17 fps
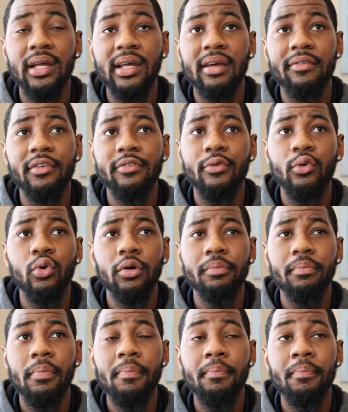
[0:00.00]
if it's for
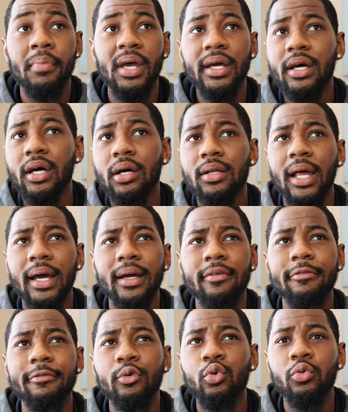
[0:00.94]
pickup,
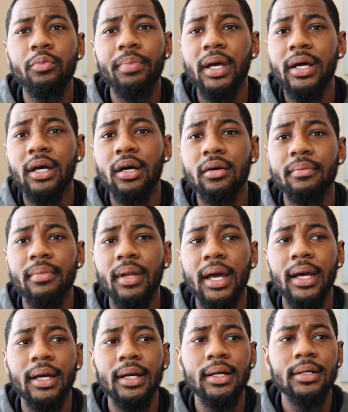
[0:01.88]
like food pickup,
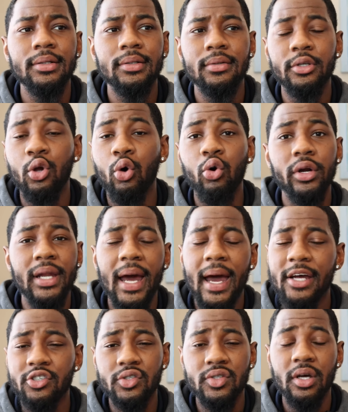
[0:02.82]
like
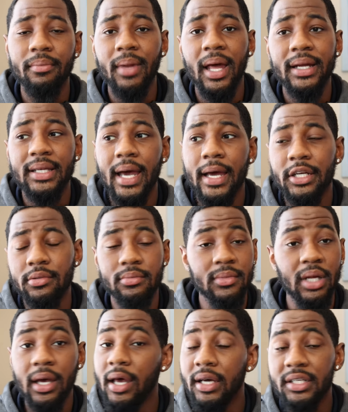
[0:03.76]
DoorDash or something like that,
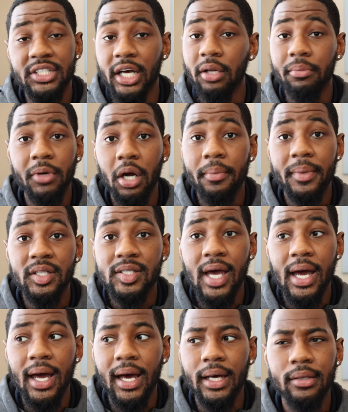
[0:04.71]
tell them come
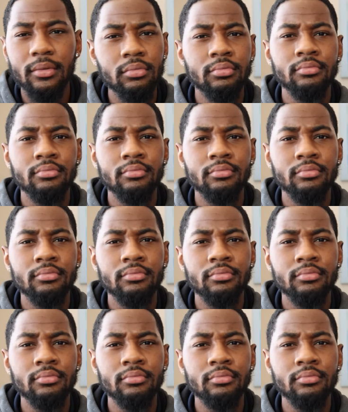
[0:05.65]
inside.